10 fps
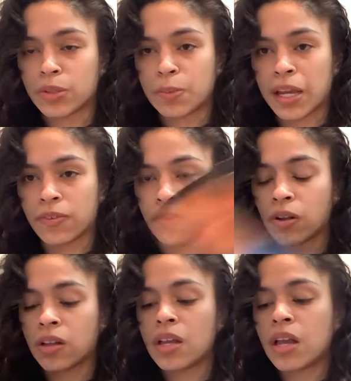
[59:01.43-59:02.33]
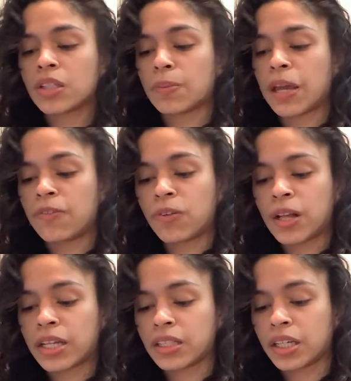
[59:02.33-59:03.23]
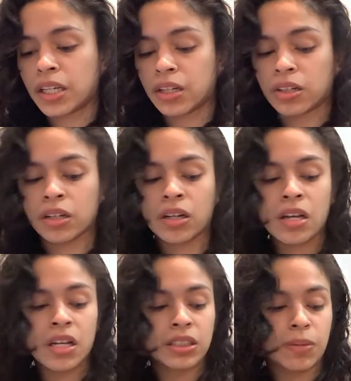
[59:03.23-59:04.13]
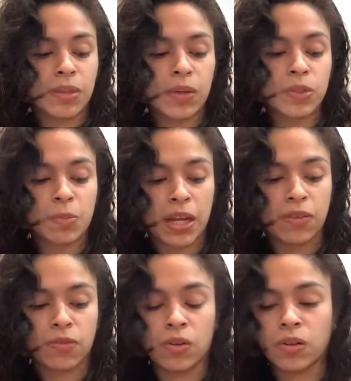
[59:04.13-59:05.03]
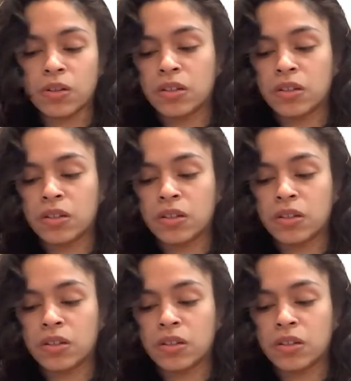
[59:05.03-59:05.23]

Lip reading: painful. It's a painful ending here. Something was painful.